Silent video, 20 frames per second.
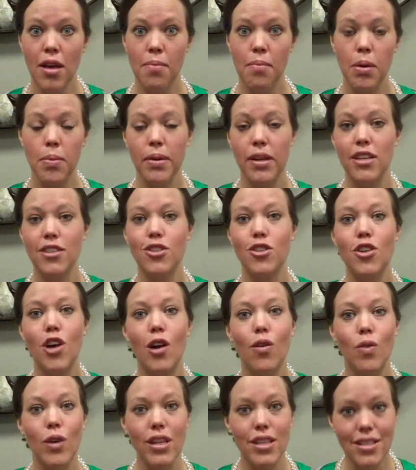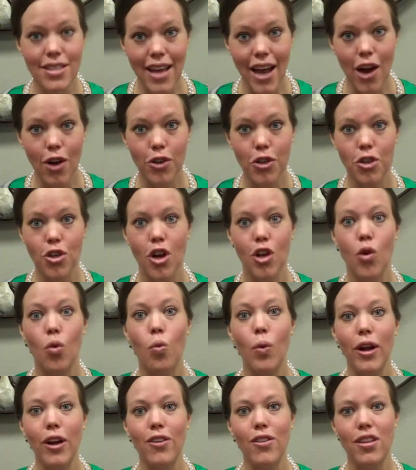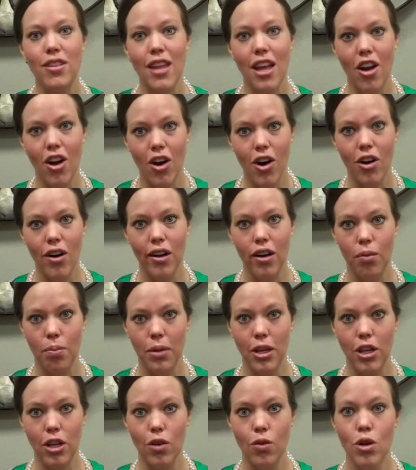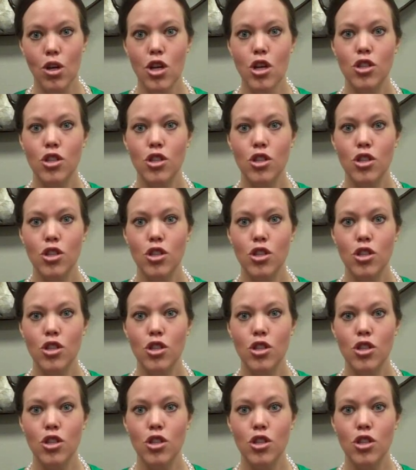but because they're not written down, you're not aware that they are helping you.